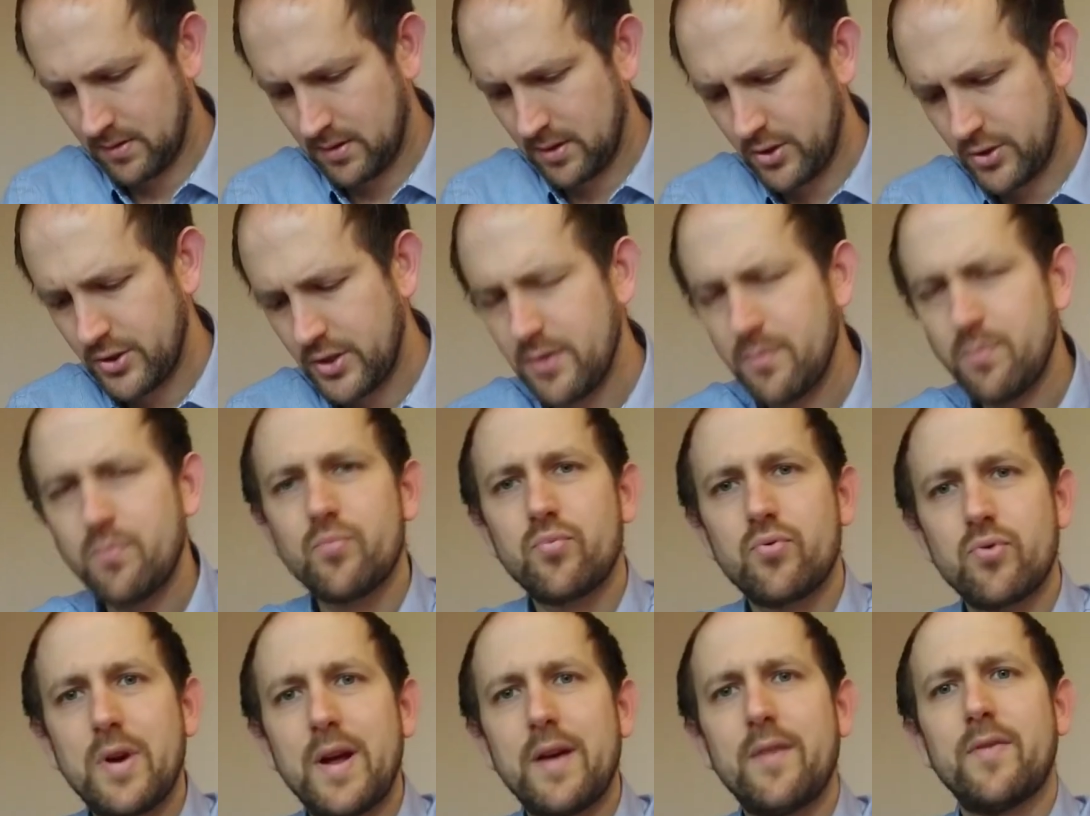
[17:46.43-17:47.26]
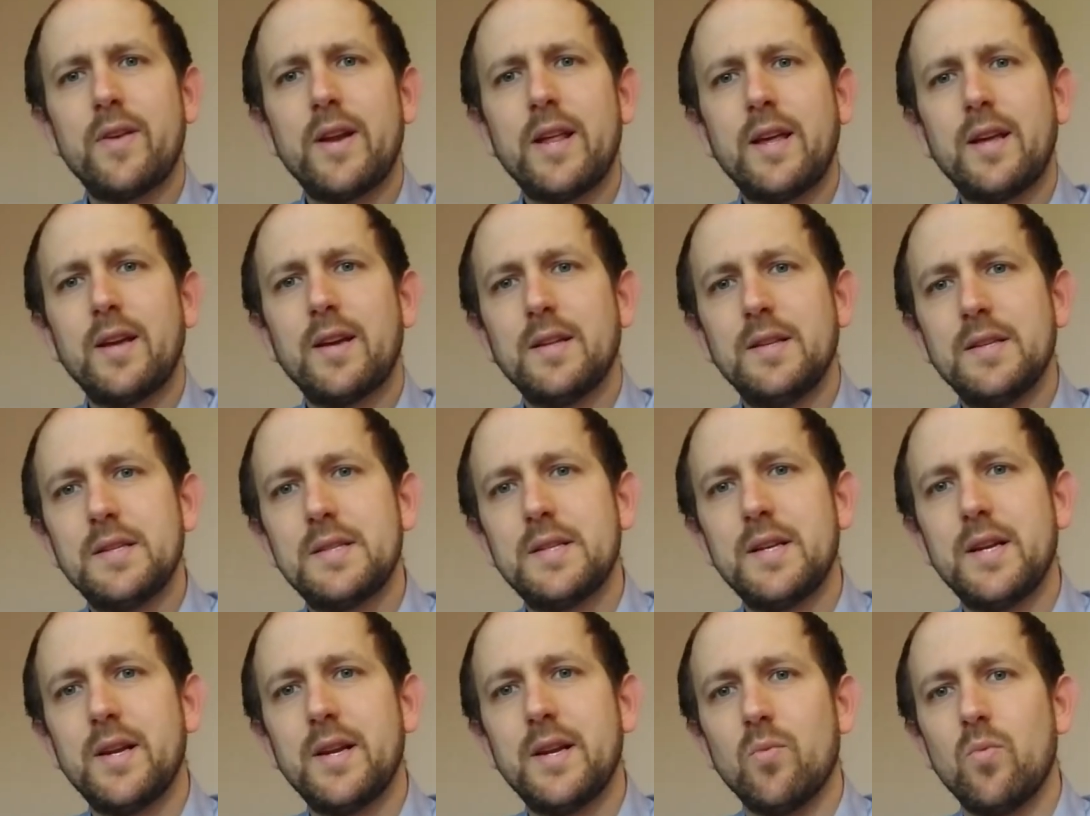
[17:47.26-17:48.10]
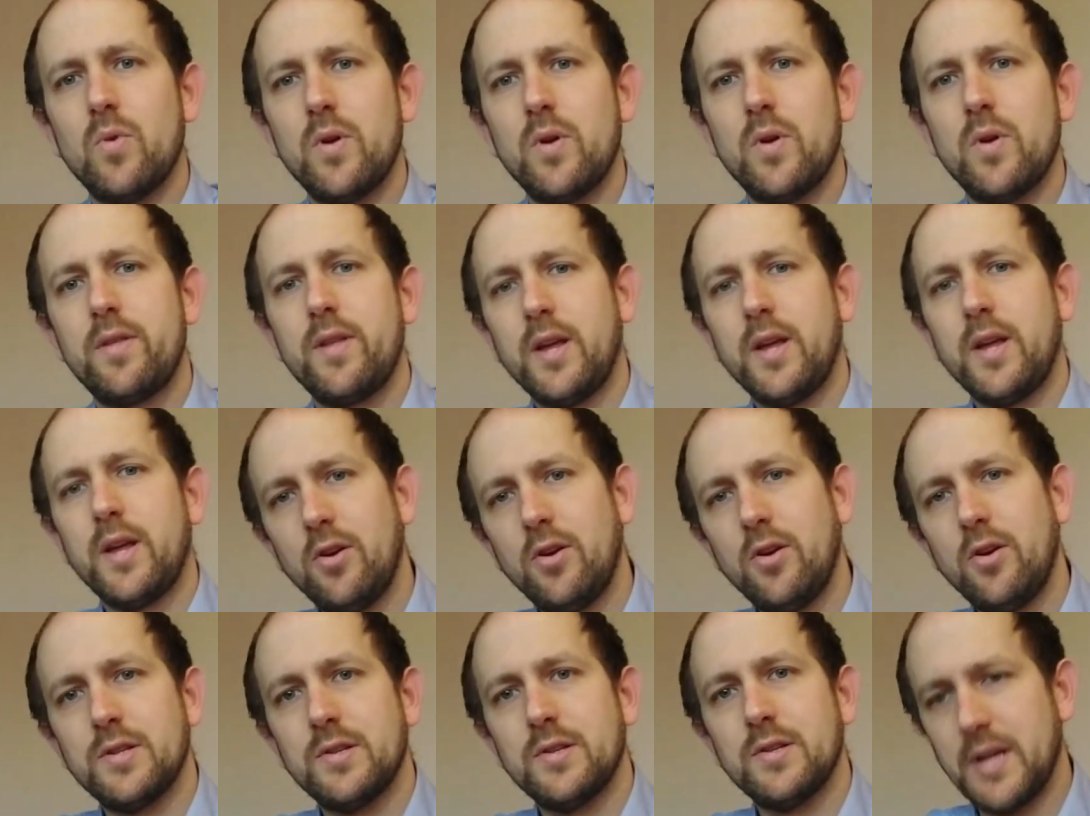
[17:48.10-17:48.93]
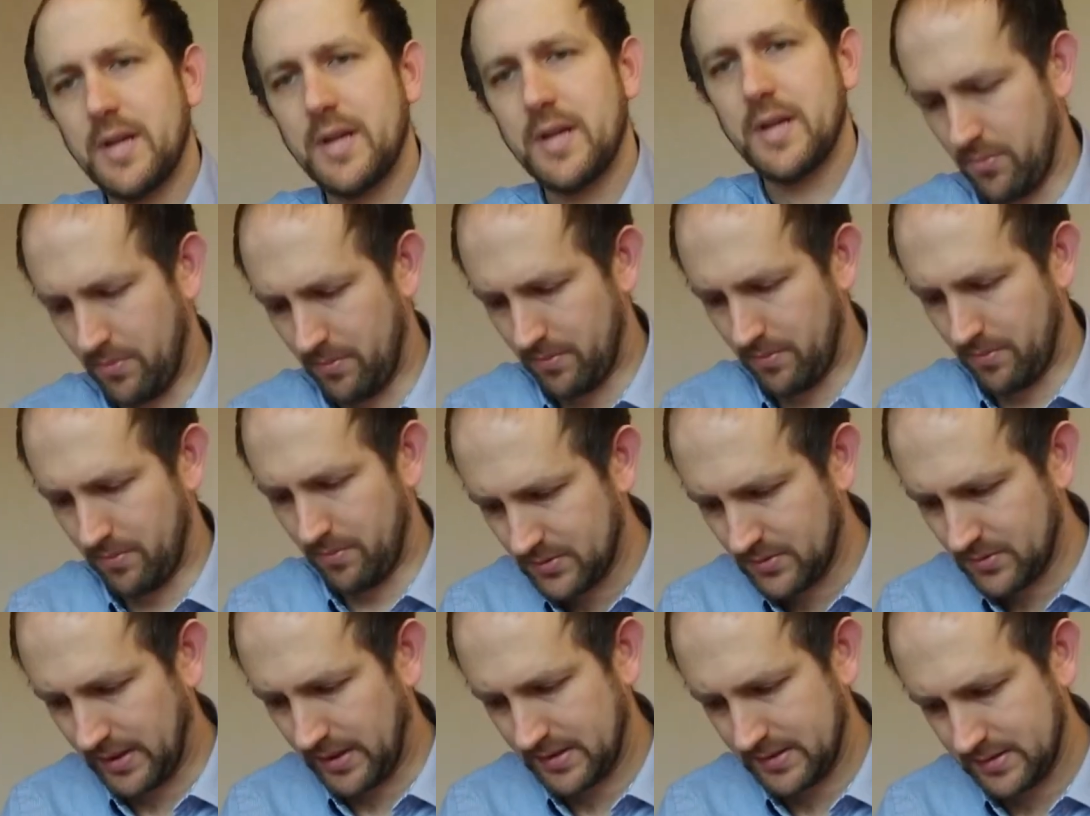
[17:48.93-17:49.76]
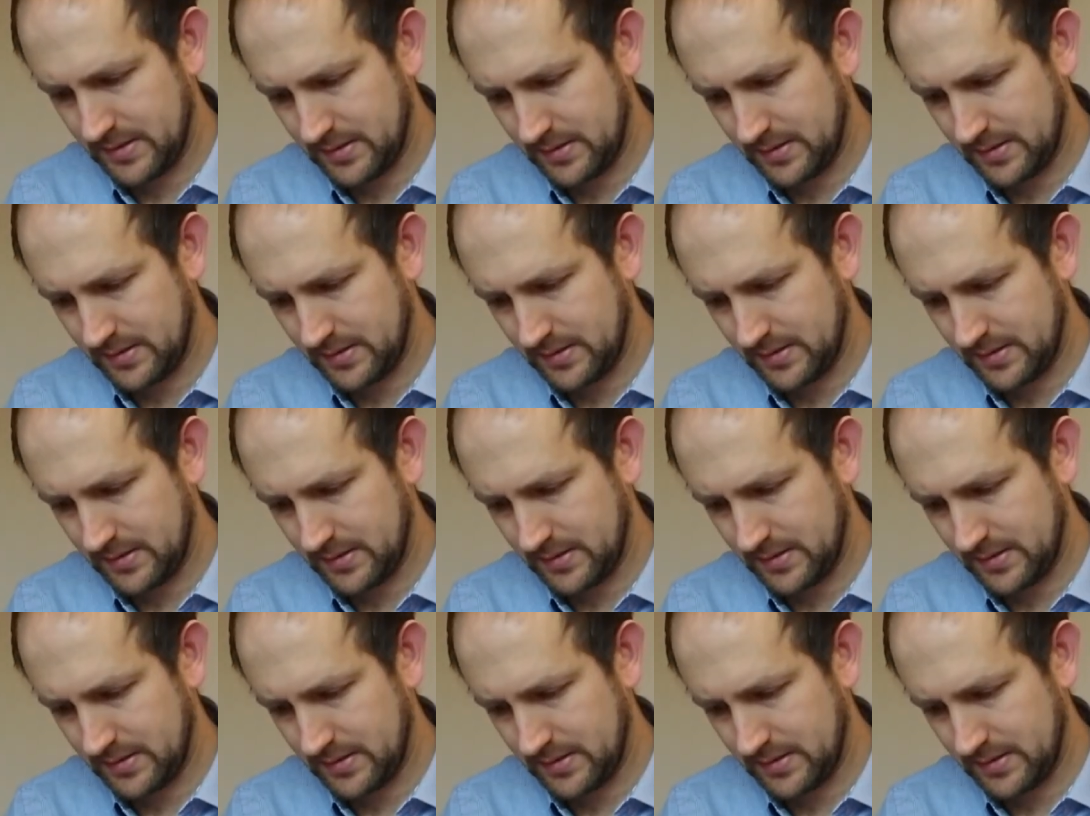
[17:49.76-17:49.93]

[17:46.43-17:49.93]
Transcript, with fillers: Could you prayerfully consider one thing you could do to help them this week?